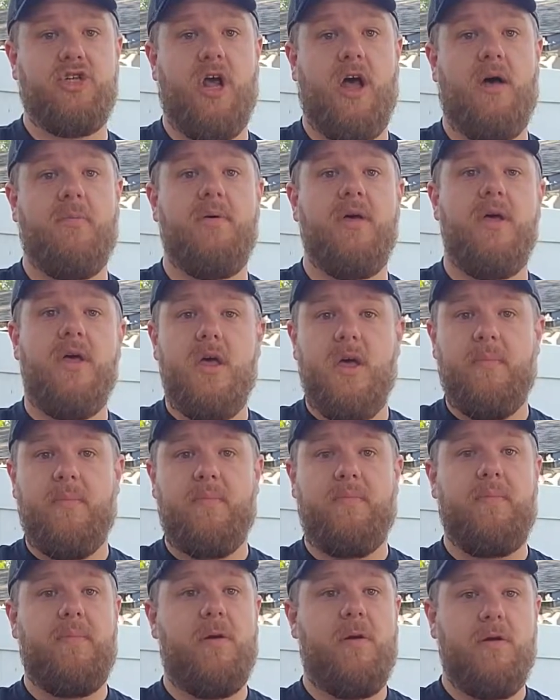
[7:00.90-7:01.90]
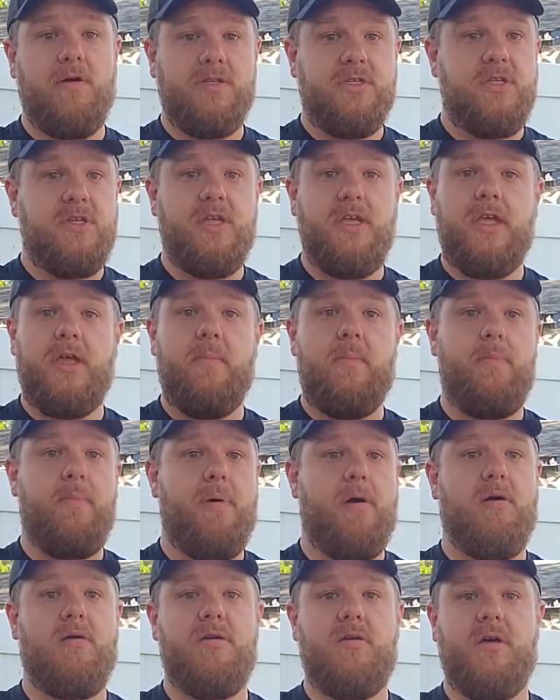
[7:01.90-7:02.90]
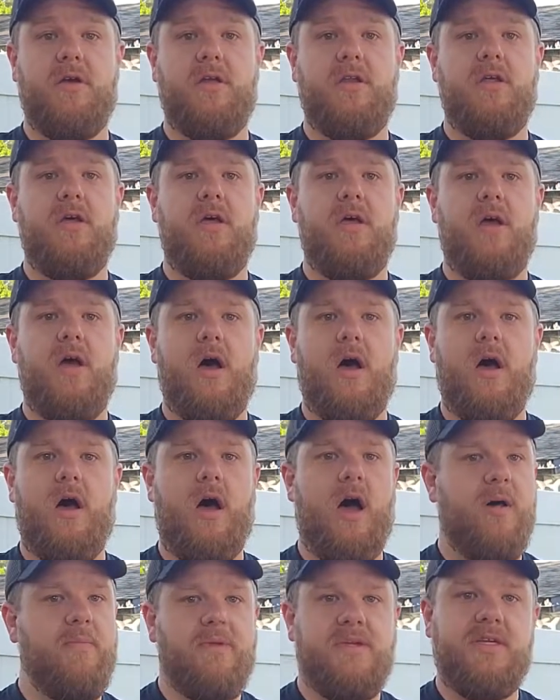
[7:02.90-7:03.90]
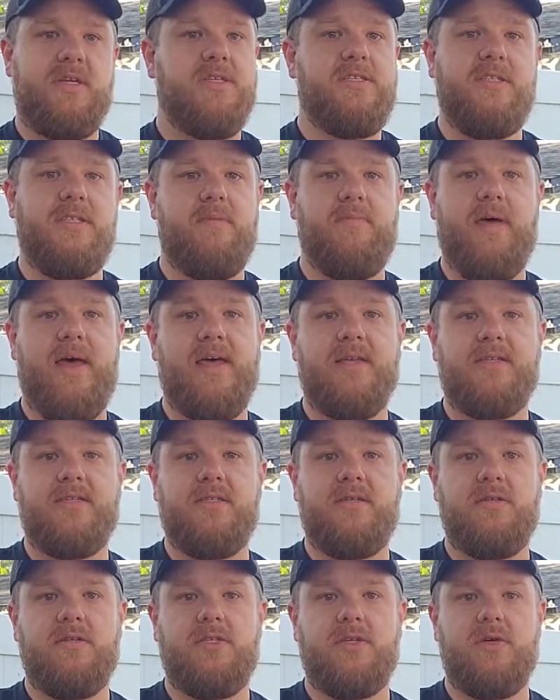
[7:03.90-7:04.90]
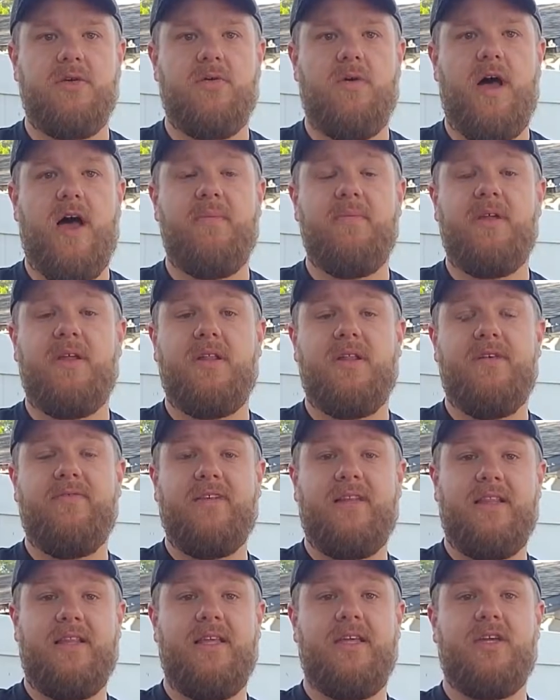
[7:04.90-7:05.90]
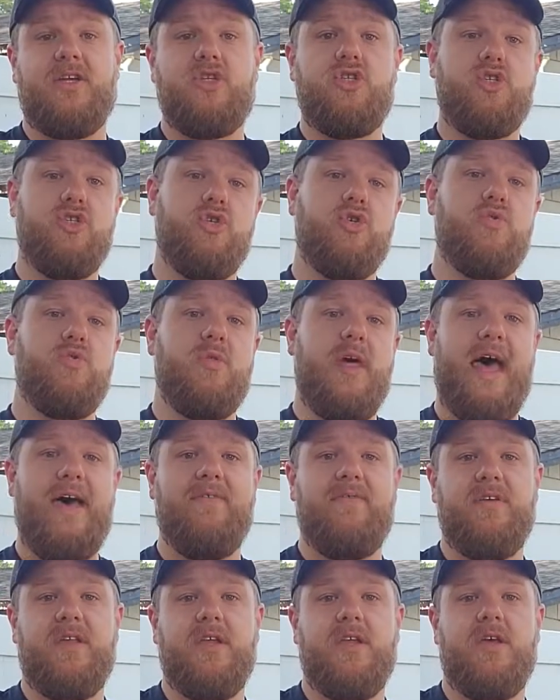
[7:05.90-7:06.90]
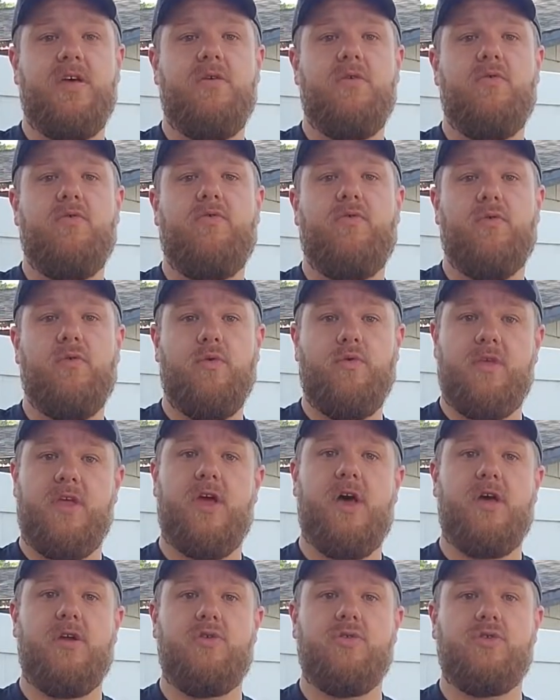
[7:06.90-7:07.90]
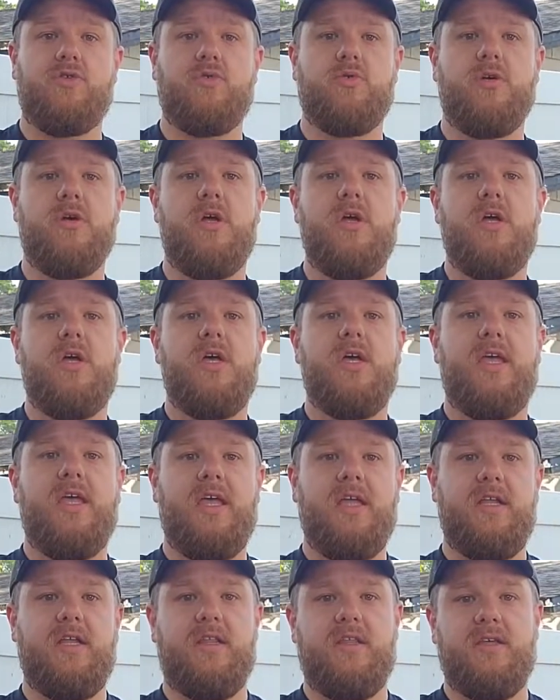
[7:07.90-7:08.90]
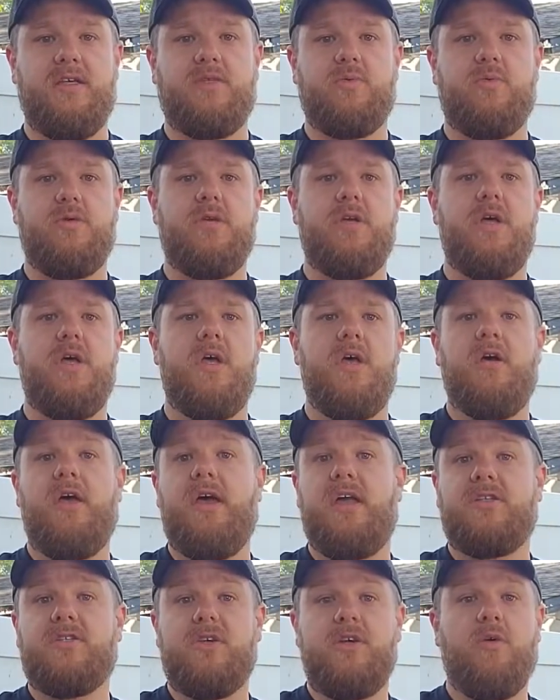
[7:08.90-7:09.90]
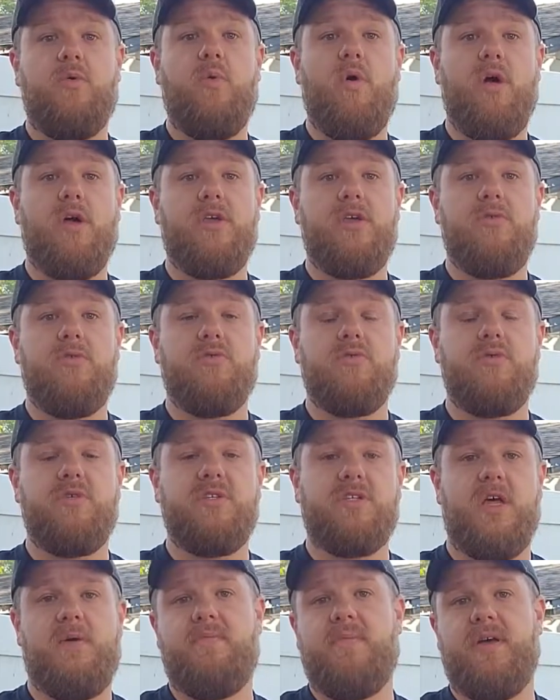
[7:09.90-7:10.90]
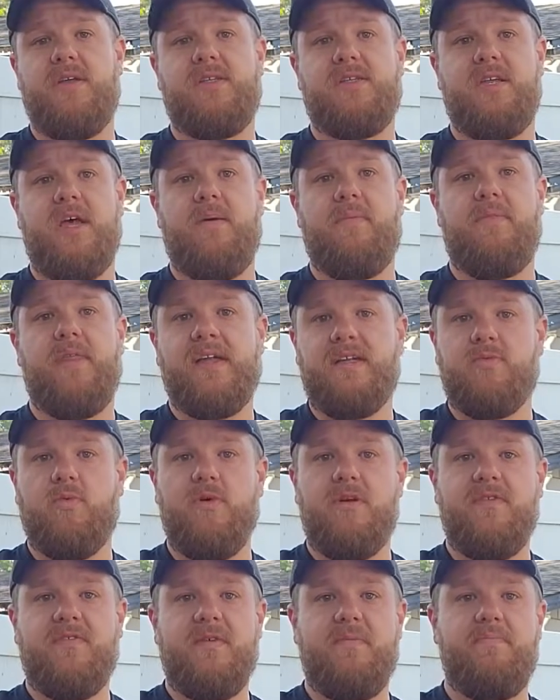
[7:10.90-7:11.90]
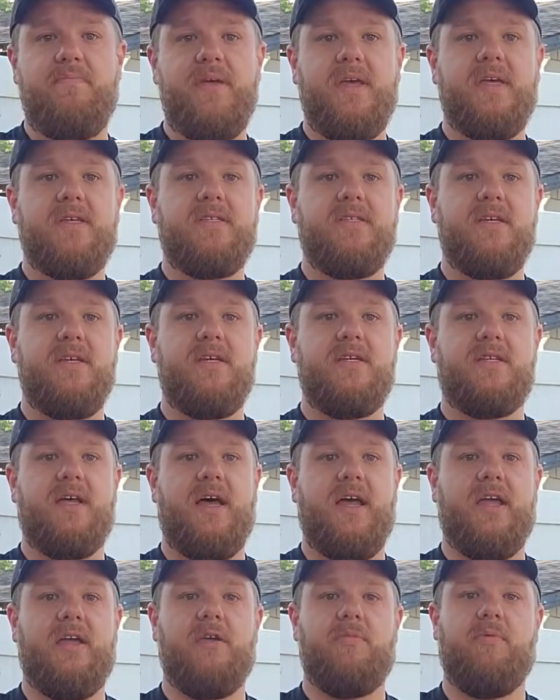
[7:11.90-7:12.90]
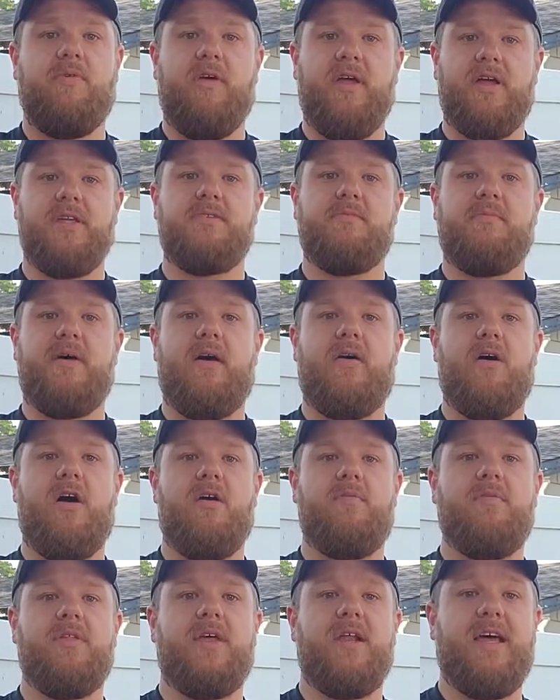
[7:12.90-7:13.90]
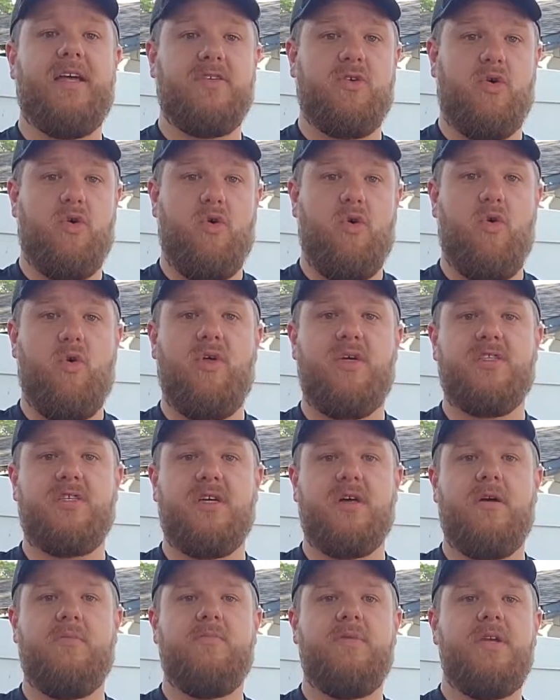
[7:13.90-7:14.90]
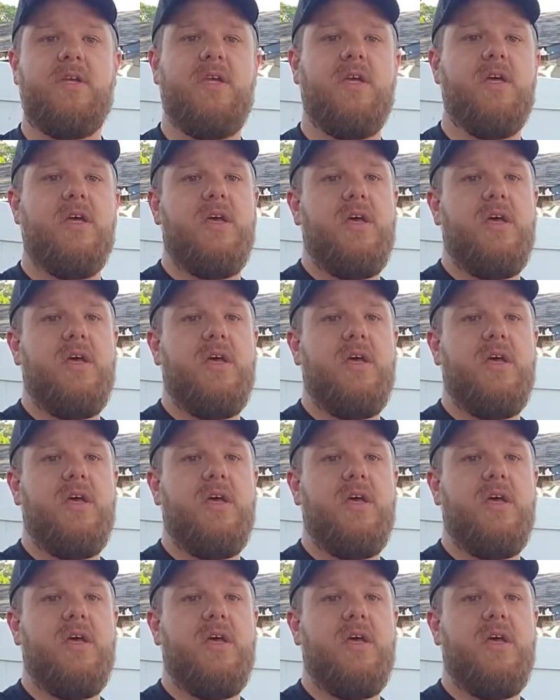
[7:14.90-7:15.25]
job, but personally, bar none, Omlet does it the best. So I'm gonna leave a link to that video for the Auto-Door in this one. It's gonna walk you through step by step. That's one of the biggest things I could praise about Omlet as a whole, as a company,